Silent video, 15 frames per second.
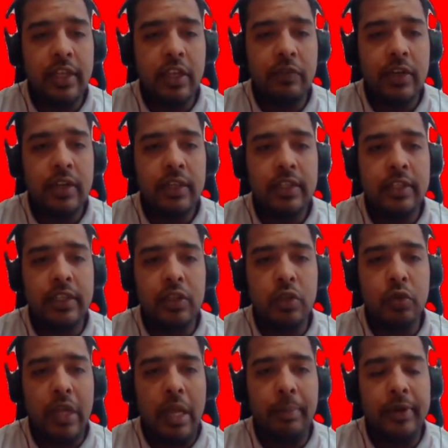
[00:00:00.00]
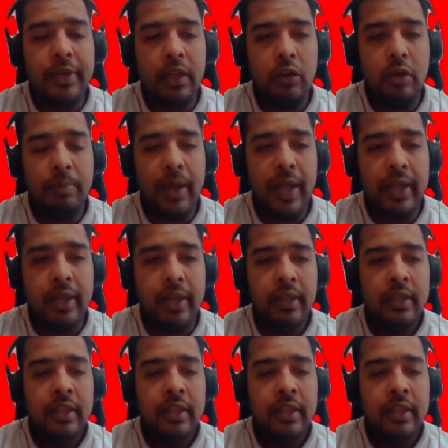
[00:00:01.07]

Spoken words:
tier 1 and tier 2 capital of bank.